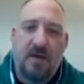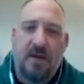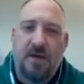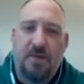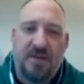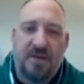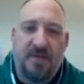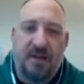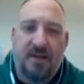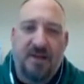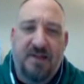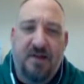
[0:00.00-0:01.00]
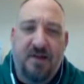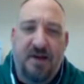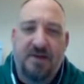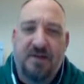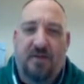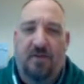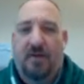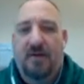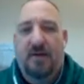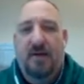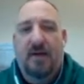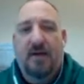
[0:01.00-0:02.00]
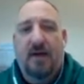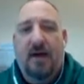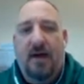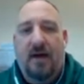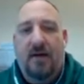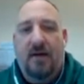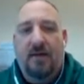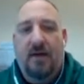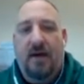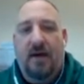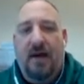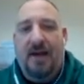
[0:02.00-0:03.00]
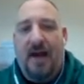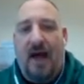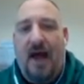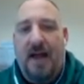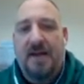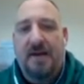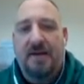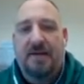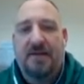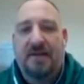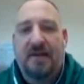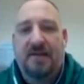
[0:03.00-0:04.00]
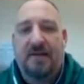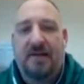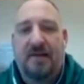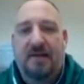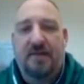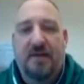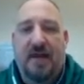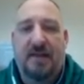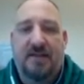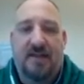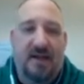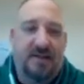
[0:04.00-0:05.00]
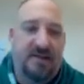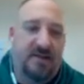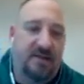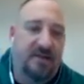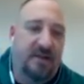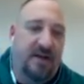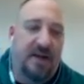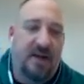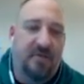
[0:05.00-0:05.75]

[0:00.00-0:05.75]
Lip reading: You must be at least 30 years old, a 9-year citizen of the United States, and a